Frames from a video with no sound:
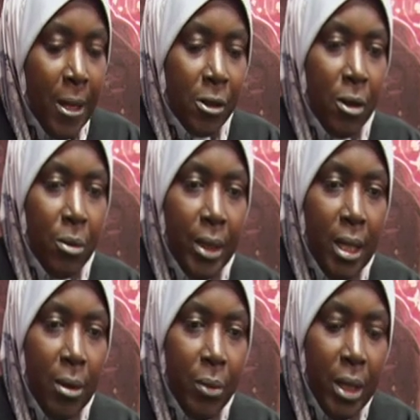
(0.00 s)
So we
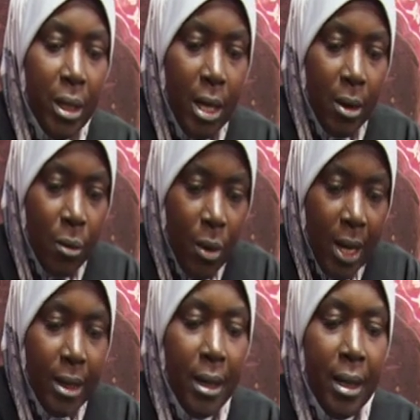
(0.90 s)

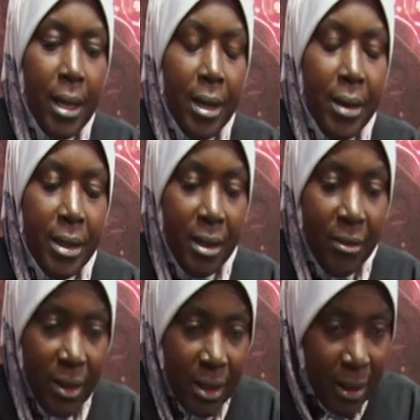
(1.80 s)
one, encourage
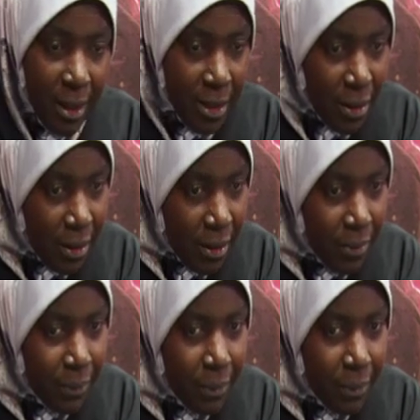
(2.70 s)
investigation.